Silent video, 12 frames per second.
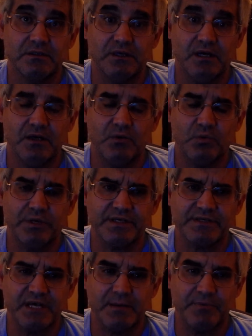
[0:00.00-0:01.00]
One
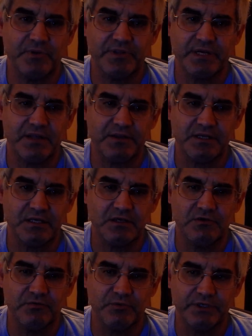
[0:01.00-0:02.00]
example that I think
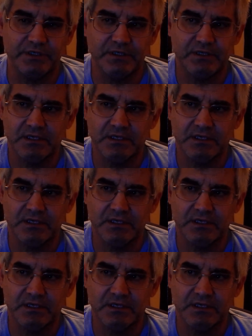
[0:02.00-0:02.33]
of when